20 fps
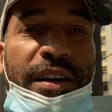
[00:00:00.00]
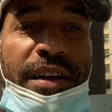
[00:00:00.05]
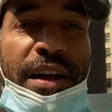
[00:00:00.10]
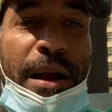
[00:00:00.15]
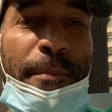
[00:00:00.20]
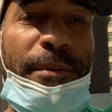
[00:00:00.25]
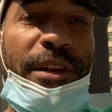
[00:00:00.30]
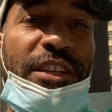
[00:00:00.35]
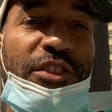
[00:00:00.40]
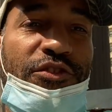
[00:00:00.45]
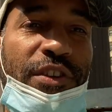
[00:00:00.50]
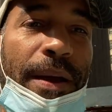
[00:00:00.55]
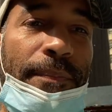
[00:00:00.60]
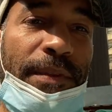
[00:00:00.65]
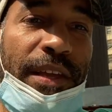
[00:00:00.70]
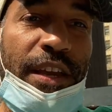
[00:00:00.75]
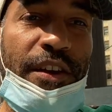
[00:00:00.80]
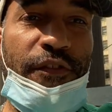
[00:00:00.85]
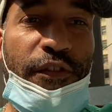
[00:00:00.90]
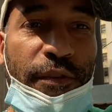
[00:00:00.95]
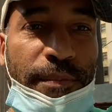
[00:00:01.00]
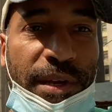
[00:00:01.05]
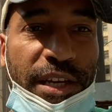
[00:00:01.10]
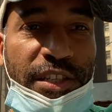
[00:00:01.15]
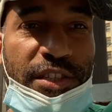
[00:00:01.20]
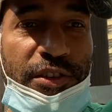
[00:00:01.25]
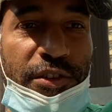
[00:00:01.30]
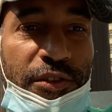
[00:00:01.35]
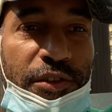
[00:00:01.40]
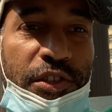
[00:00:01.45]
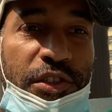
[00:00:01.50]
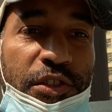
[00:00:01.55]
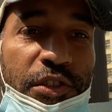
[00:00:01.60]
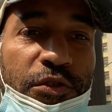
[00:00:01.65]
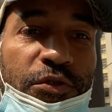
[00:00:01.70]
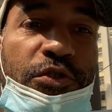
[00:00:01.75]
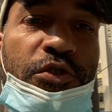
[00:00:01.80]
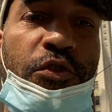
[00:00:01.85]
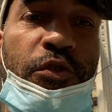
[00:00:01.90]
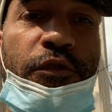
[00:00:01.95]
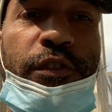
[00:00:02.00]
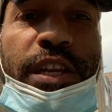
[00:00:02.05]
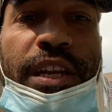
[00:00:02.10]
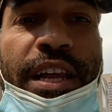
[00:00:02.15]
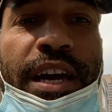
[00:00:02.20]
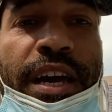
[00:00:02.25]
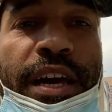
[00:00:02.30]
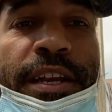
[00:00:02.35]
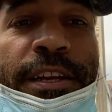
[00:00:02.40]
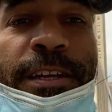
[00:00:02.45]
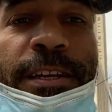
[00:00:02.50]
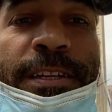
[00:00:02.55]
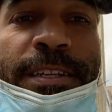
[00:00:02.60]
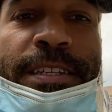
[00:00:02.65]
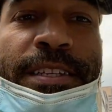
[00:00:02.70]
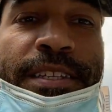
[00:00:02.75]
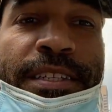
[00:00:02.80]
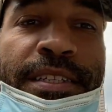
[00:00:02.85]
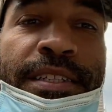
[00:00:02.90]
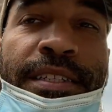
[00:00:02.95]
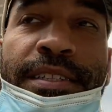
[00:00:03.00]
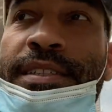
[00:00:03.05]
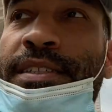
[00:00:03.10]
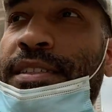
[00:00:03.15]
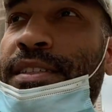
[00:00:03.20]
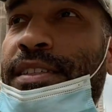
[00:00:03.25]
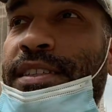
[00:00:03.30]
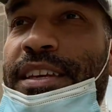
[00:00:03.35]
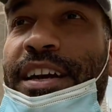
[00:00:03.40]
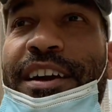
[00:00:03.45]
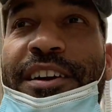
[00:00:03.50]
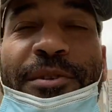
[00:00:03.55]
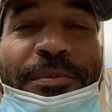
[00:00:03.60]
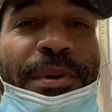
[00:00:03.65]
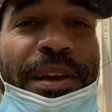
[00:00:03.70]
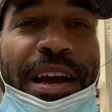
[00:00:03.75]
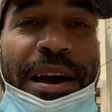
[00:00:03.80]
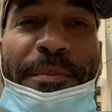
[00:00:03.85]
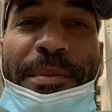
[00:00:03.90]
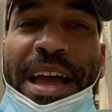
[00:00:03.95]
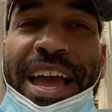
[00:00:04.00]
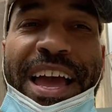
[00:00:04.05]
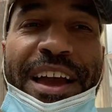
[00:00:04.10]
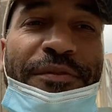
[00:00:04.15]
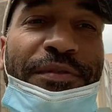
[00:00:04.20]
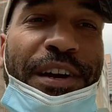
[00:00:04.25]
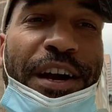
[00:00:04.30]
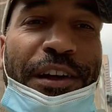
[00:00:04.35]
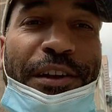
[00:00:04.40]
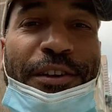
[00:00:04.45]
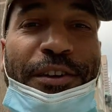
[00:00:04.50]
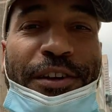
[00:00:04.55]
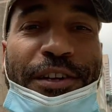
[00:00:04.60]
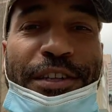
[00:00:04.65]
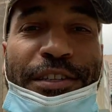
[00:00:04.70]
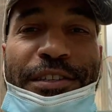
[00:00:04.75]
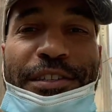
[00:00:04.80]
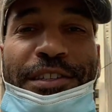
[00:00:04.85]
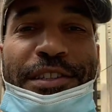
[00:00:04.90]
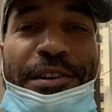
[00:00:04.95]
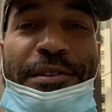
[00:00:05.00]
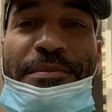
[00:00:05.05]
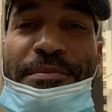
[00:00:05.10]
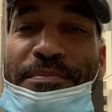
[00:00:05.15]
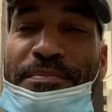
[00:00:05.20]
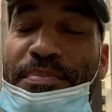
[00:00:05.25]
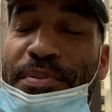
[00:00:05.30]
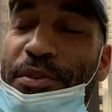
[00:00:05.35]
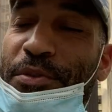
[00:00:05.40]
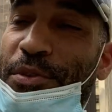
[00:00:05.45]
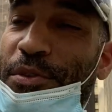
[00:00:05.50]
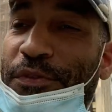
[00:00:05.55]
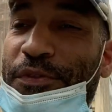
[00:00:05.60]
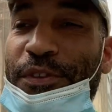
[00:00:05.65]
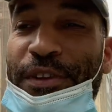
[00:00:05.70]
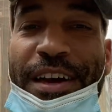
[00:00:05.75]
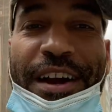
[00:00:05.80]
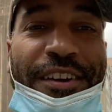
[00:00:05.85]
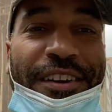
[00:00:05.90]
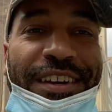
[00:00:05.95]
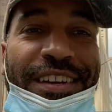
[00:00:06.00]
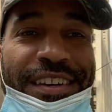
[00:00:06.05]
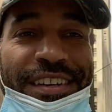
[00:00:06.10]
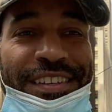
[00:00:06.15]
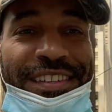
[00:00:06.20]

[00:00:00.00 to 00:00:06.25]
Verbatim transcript: I'm gonna drop the information on this new jewelry line. Y'all gonna be, I'm gonna have y'all looking something beautiful out here.